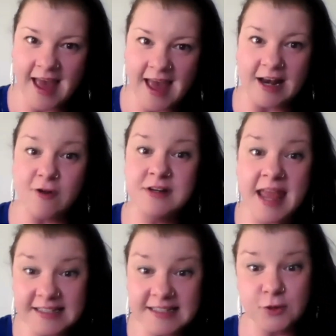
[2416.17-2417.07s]
And our
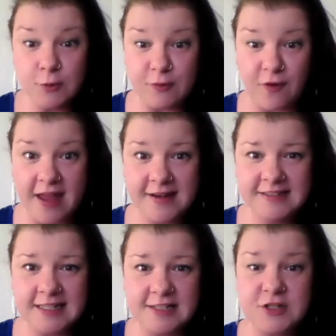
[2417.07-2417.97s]
next author event
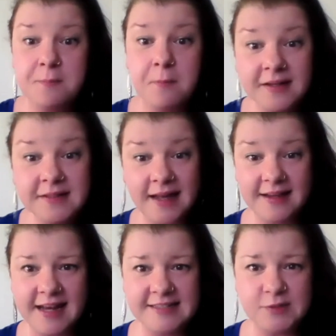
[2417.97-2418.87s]
is actually
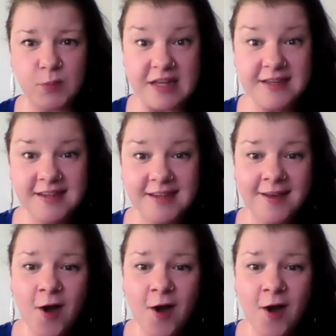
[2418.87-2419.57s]
Monday next week